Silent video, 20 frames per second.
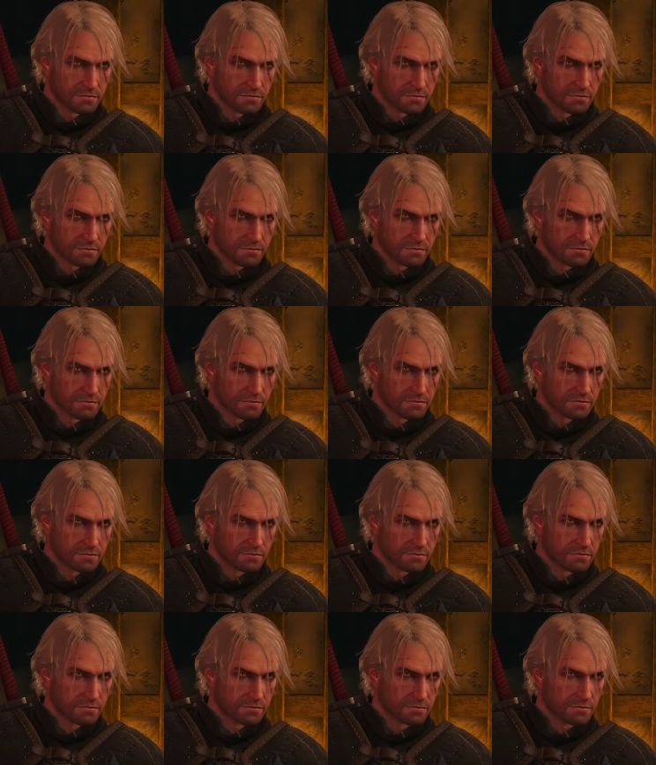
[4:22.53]

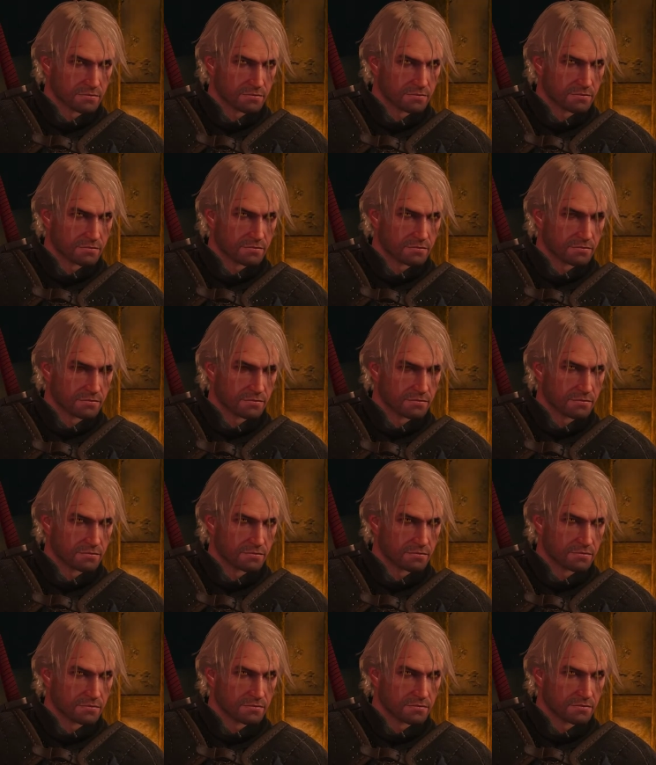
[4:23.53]

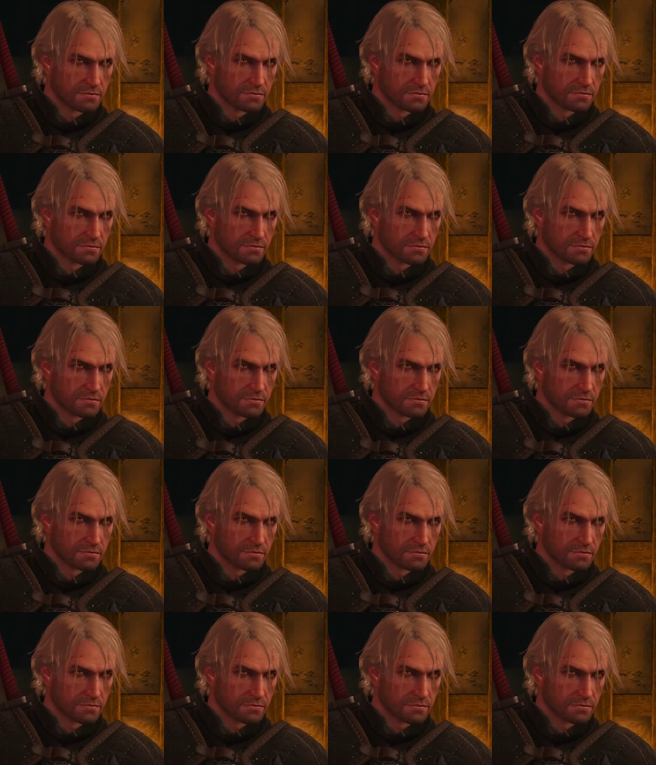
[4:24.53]
Nobody speaks.